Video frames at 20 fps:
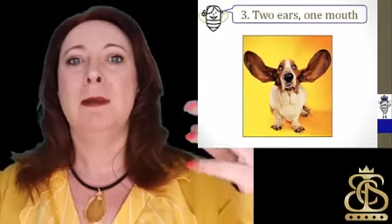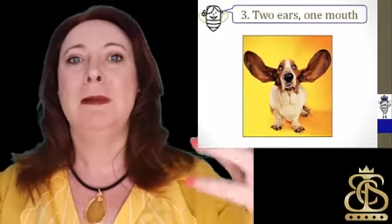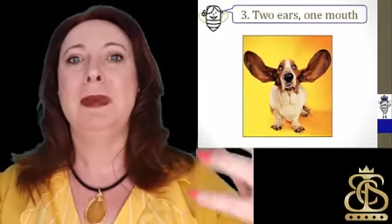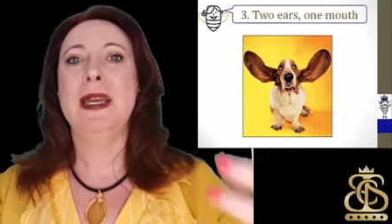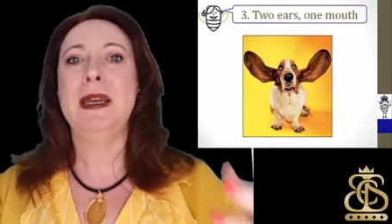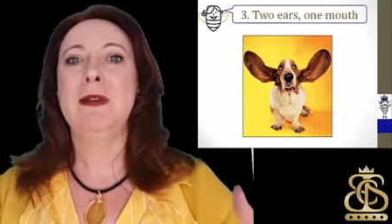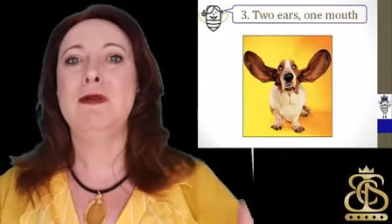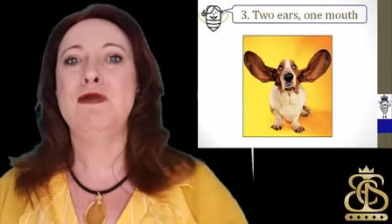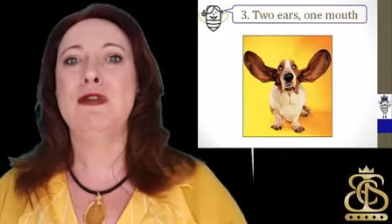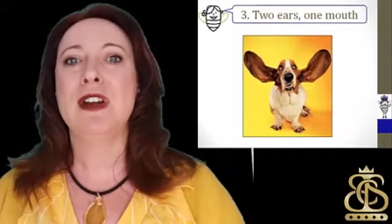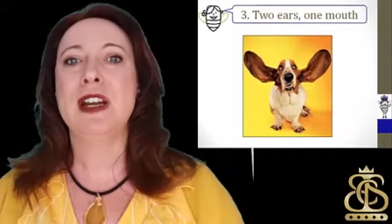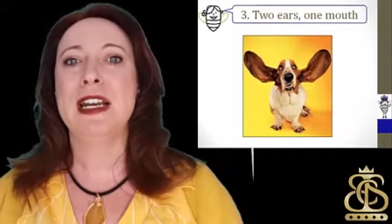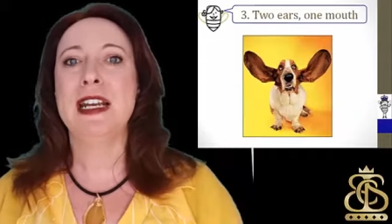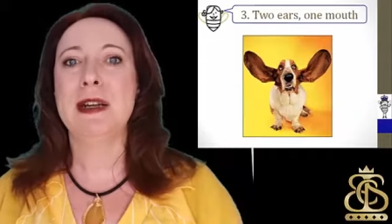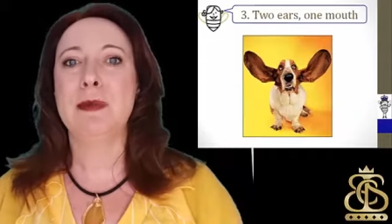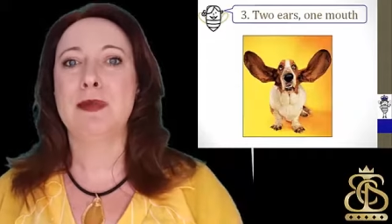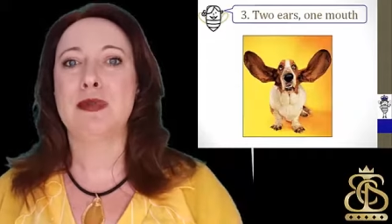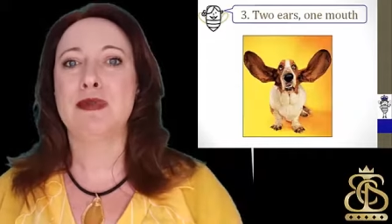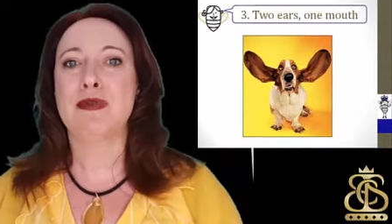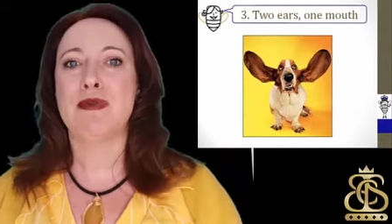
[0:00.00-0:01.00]
Be
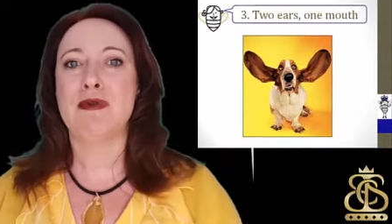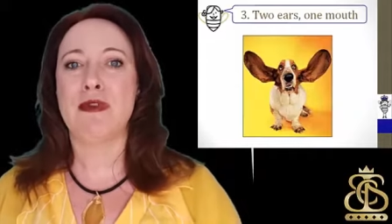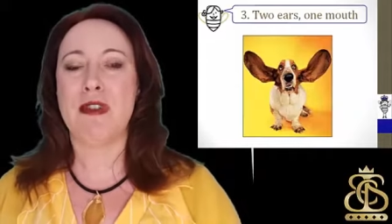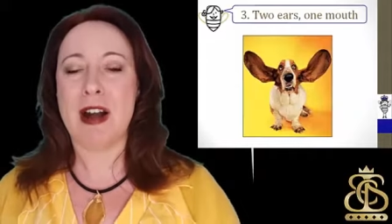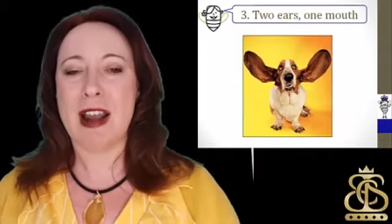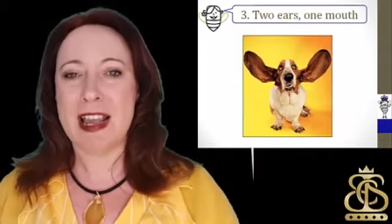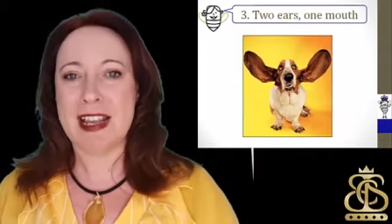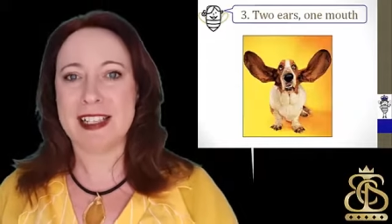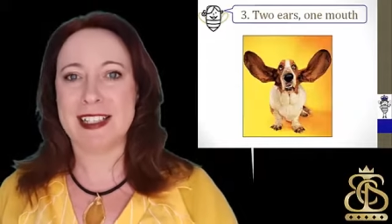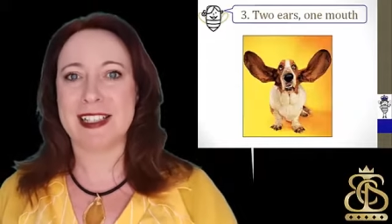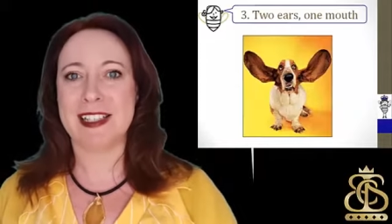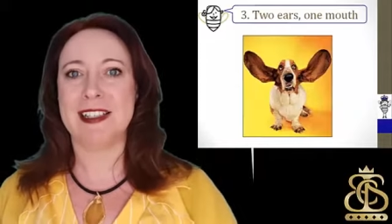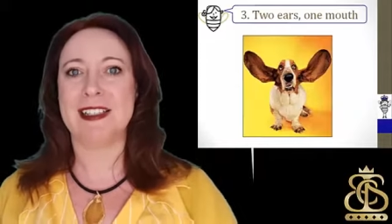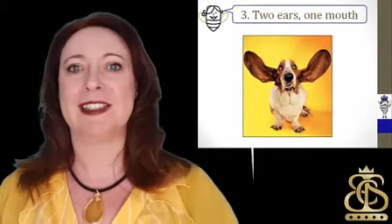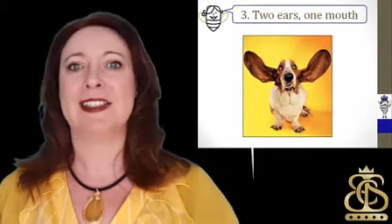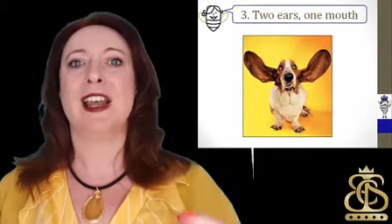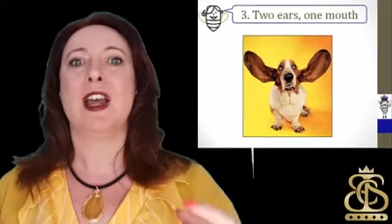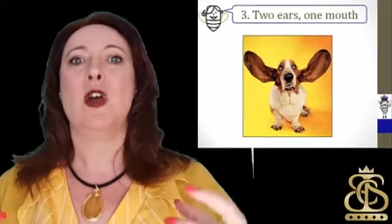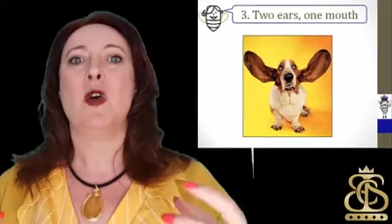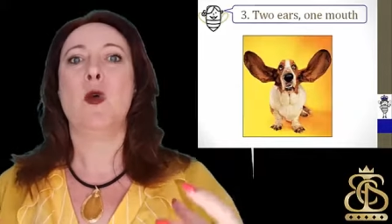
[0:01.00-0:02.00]
really
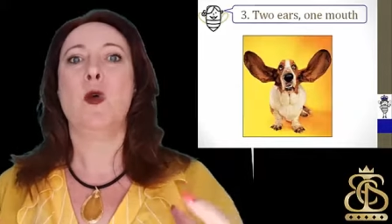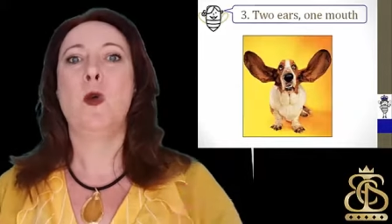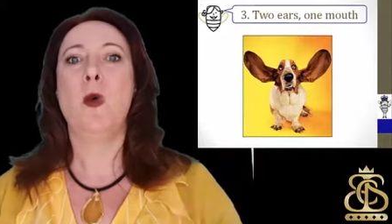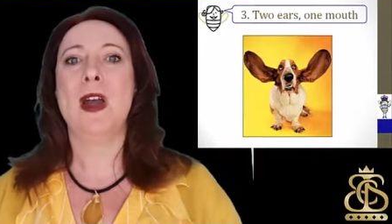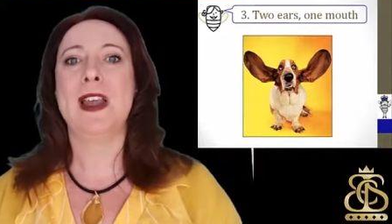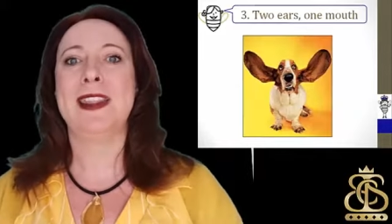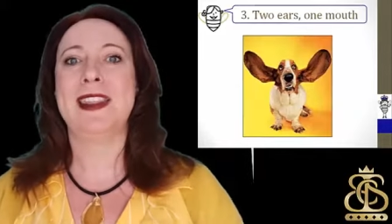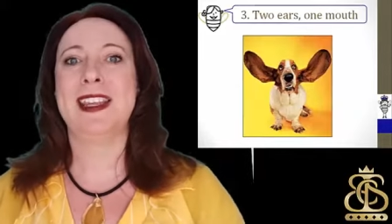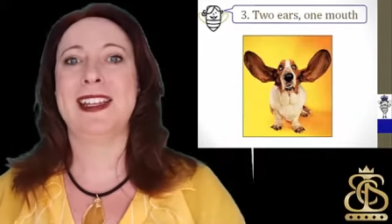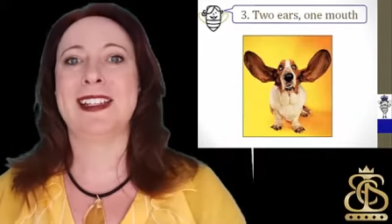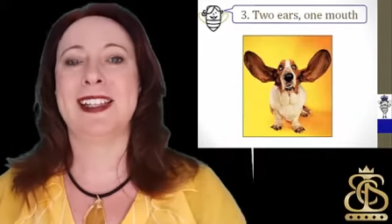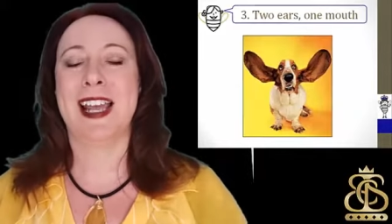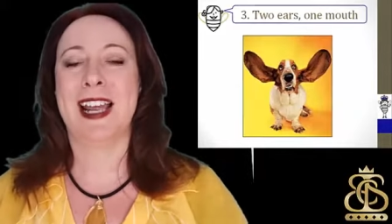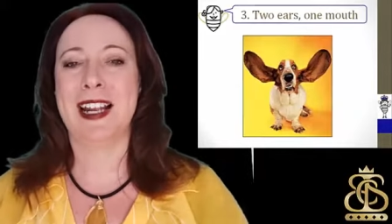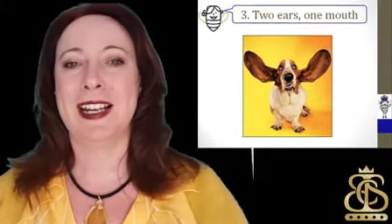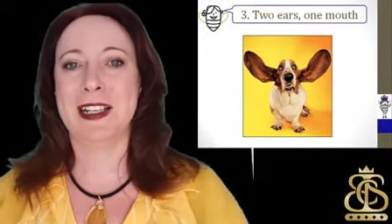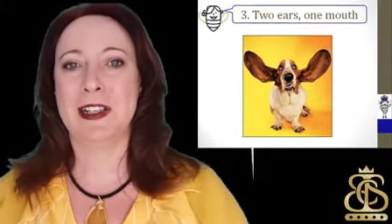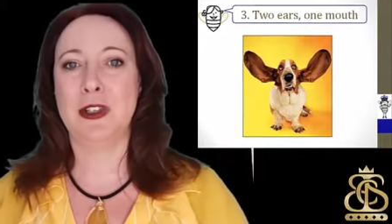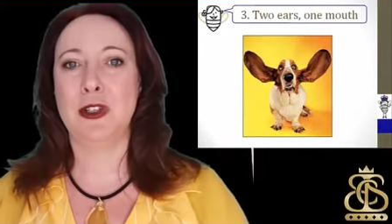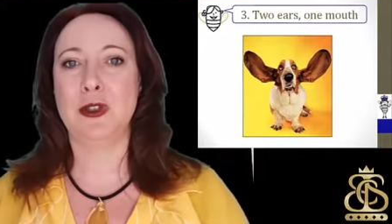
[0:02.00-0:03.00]
present when they're
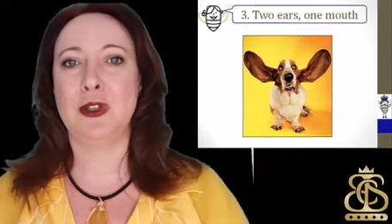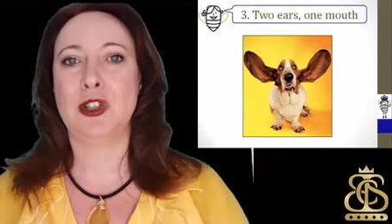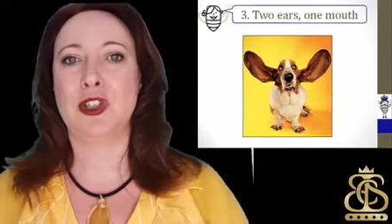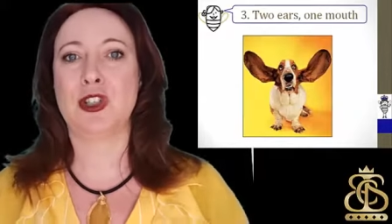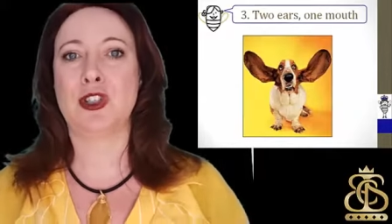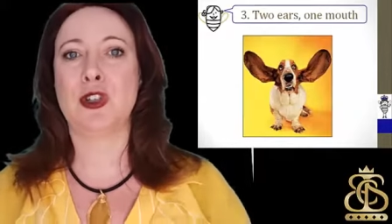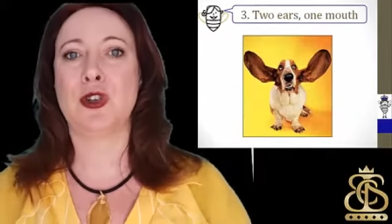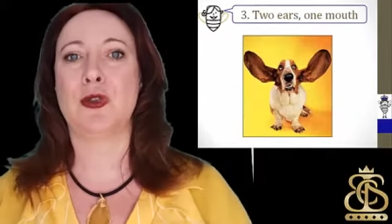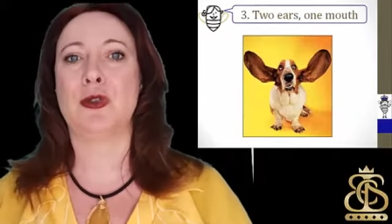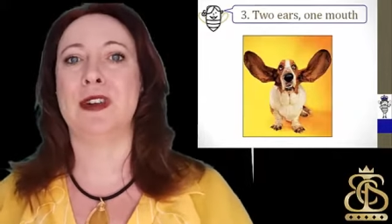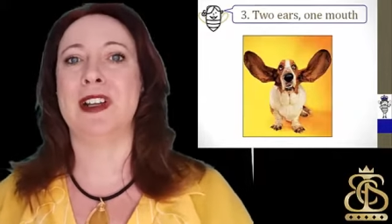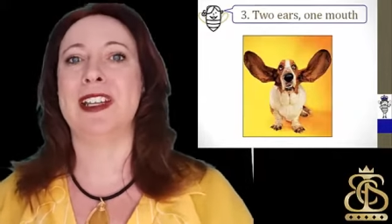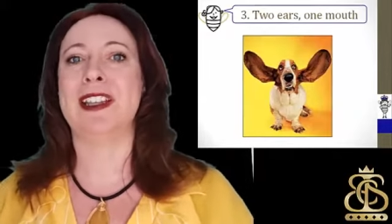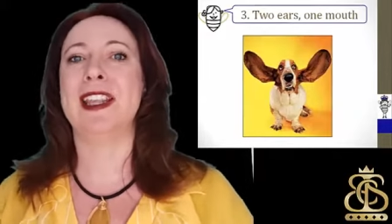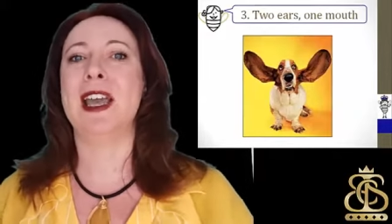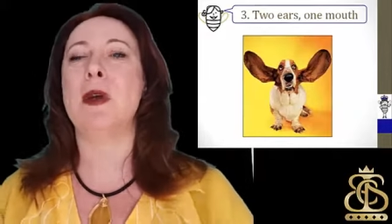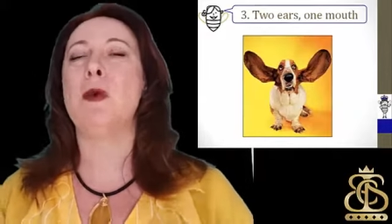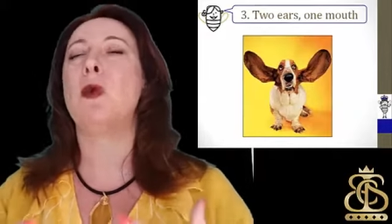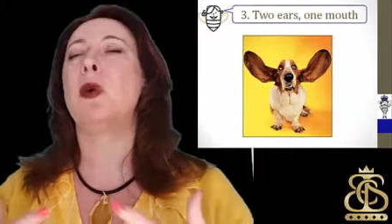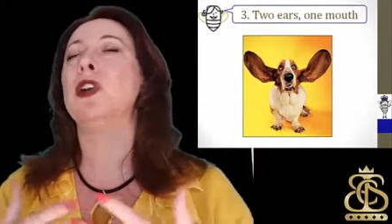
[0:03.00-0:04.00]
telling you a story.
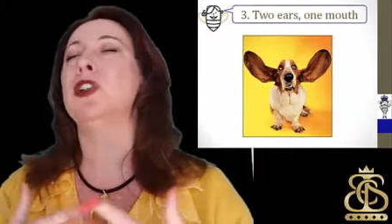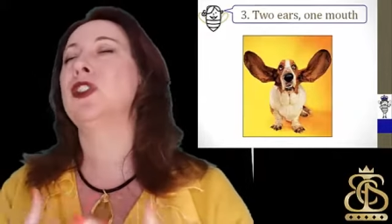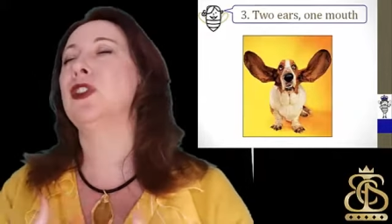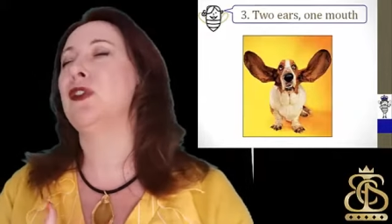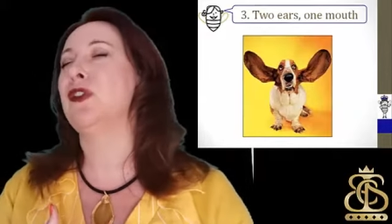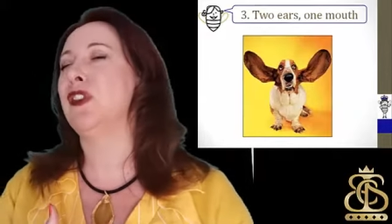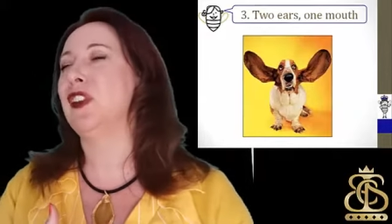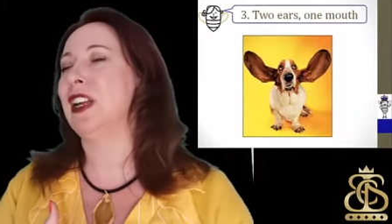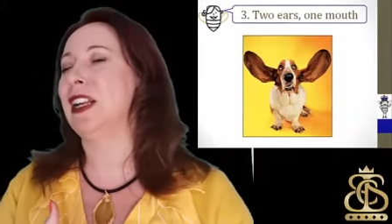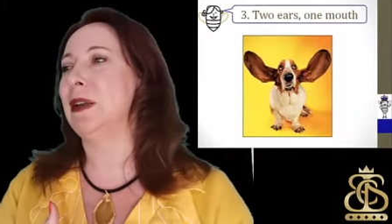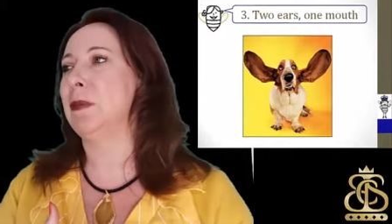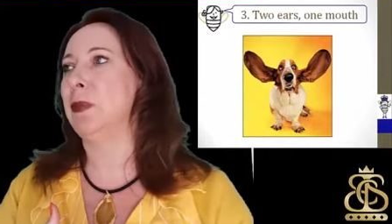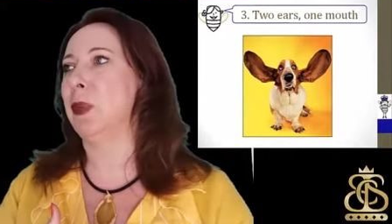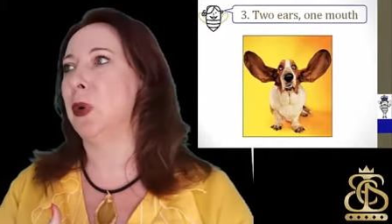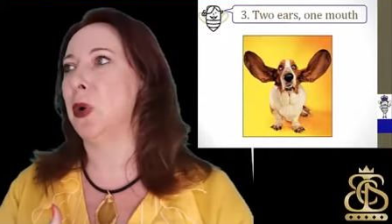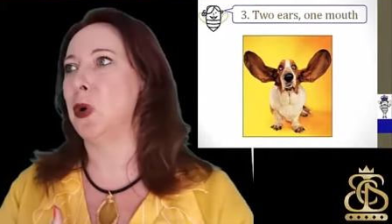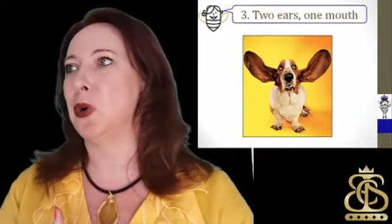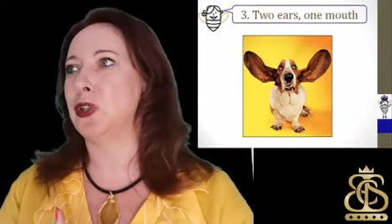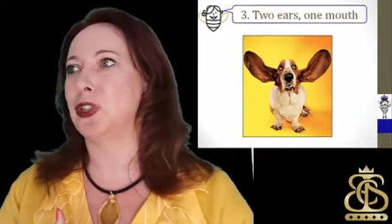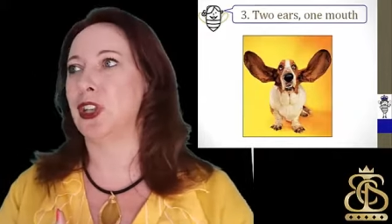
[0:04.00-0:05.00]
They want to feel
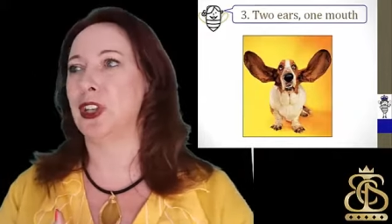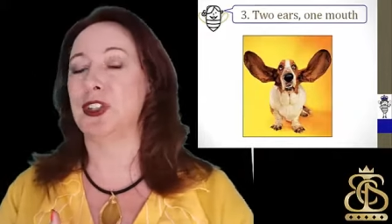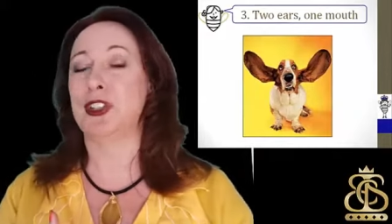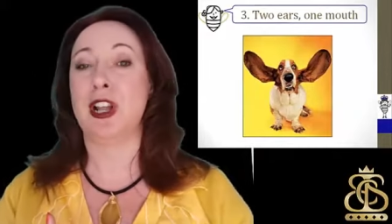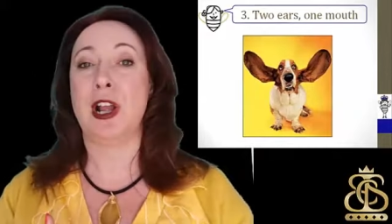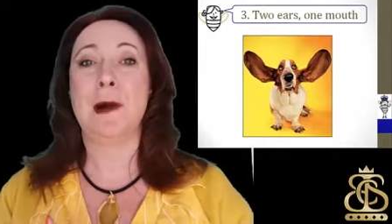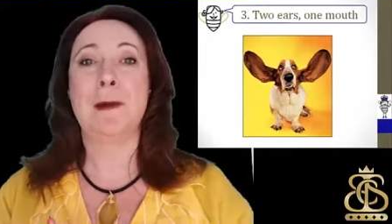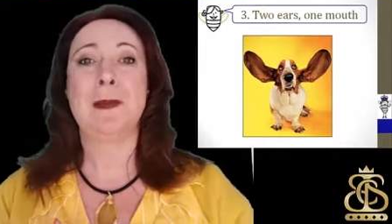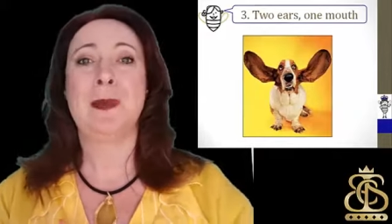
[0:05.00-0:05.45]
important.